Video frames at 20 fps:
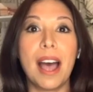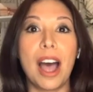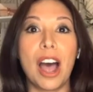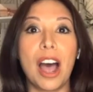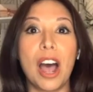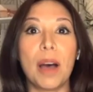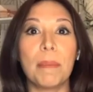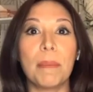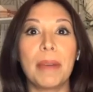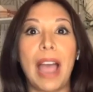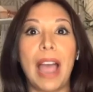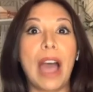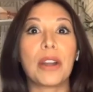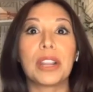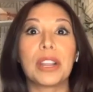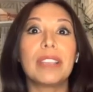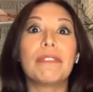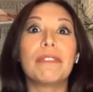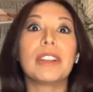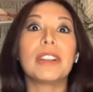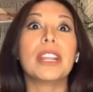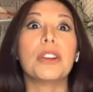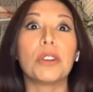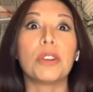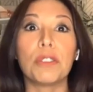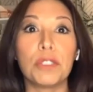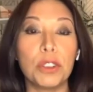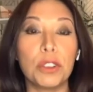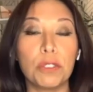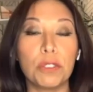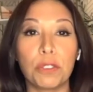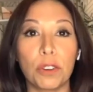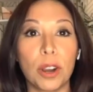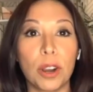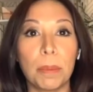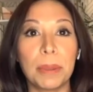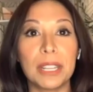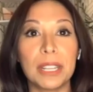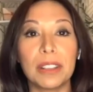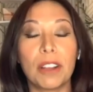how to even interview
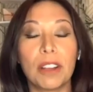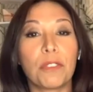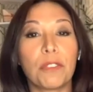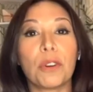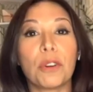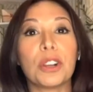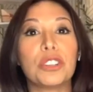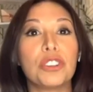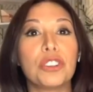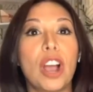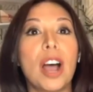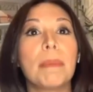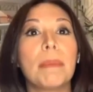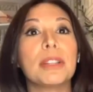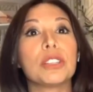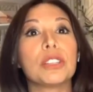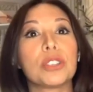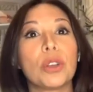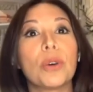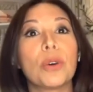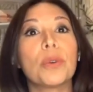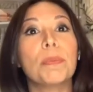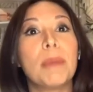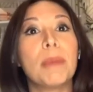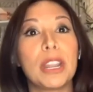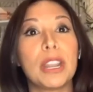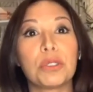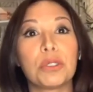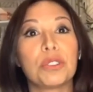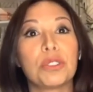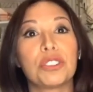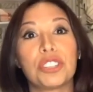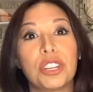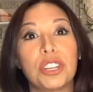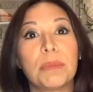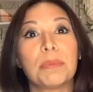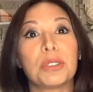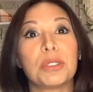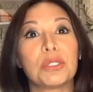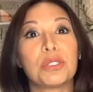for a job, and so
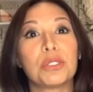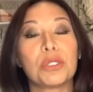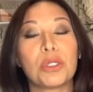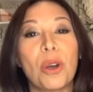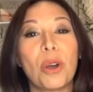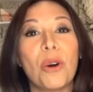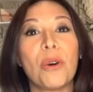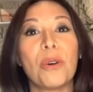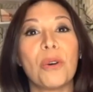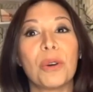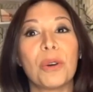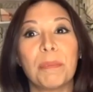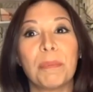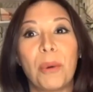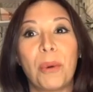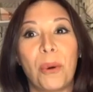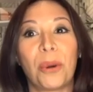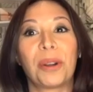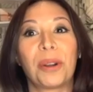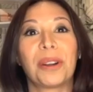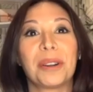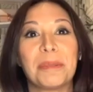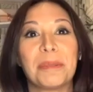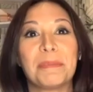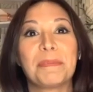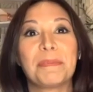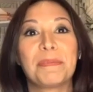mentorship is so important.